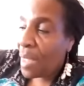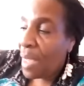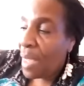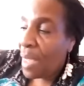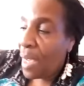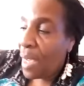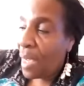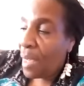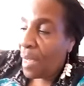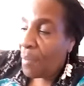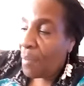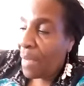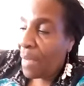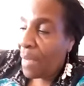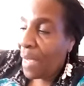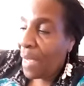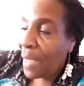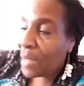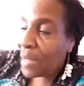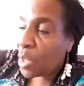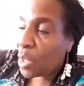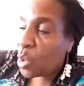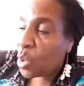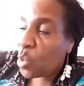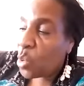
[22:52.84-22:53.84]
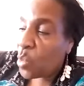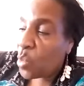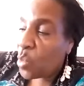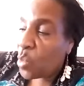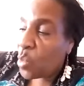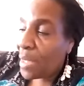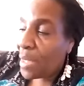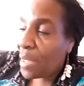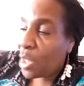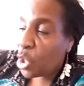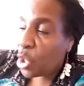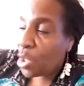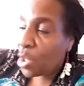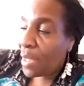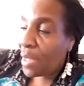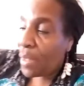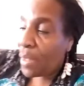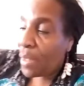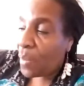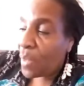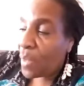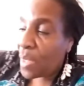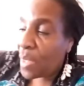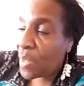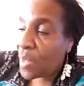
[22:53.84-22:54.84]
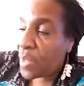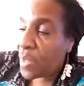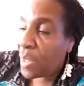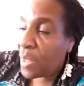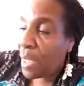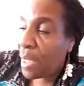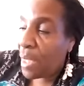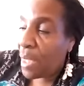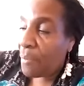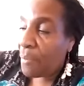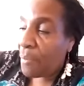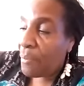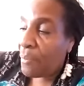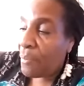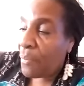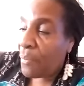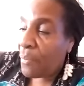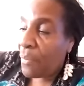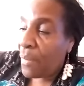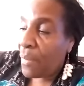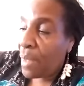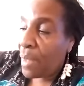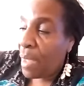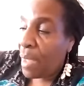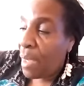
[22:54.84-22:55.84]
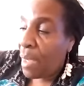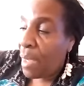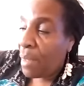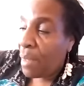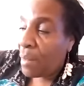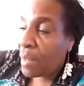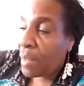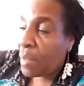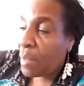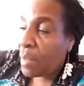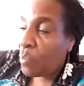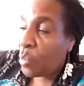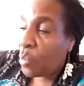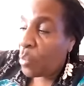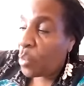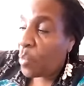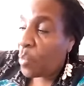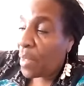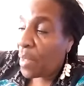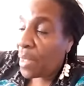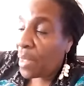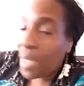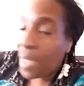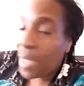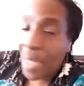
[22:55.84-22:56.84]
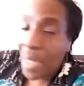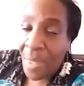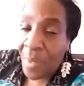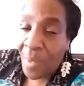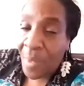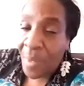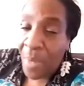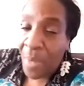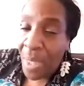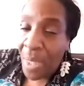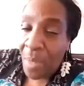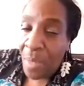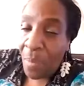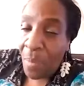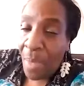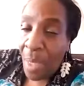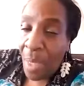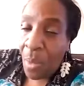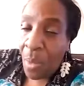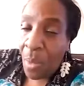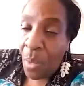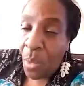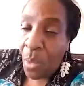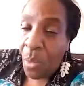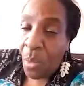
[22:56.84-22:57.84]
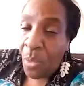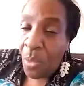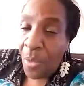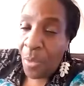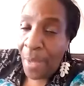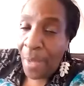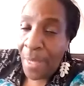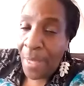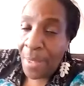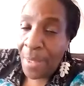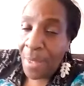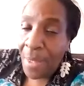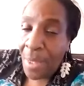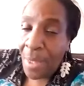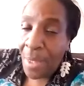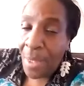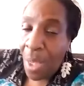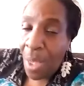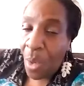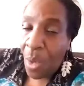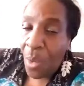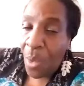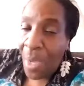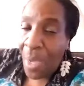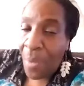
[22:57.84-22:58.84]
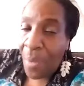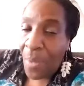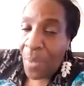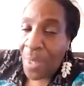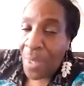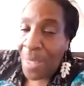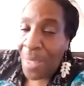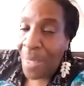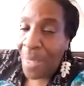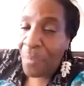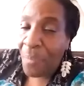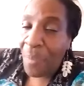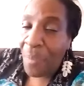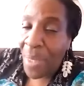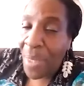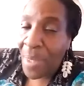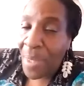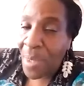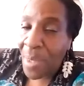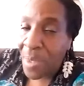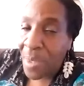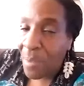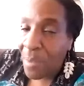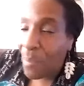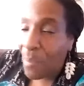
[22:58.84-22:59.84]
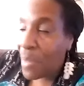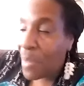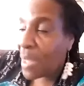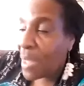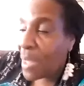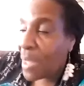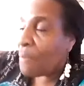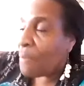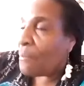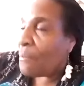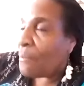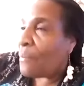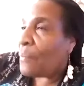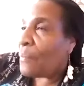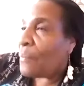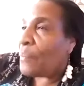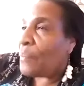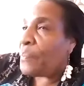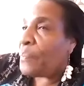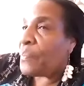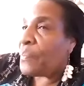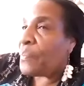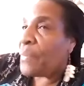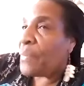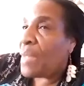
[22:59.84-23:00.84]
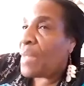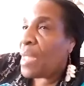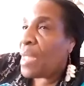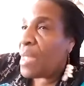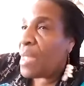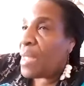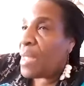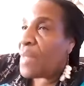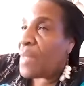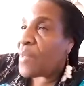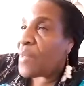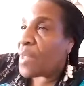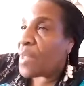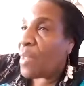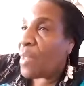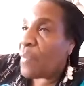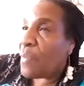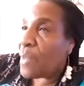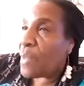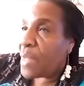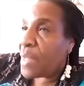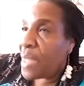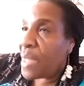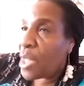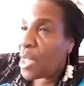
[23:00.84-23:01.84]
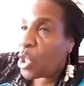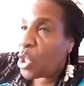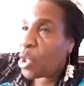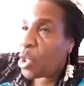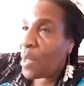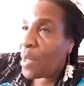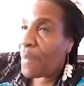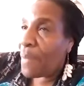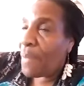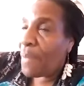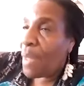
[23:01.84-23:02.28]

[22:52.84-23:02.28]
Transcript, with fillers: I, my attitude initially was um, put me on the next plane back home right now. I will not participate in this conversation.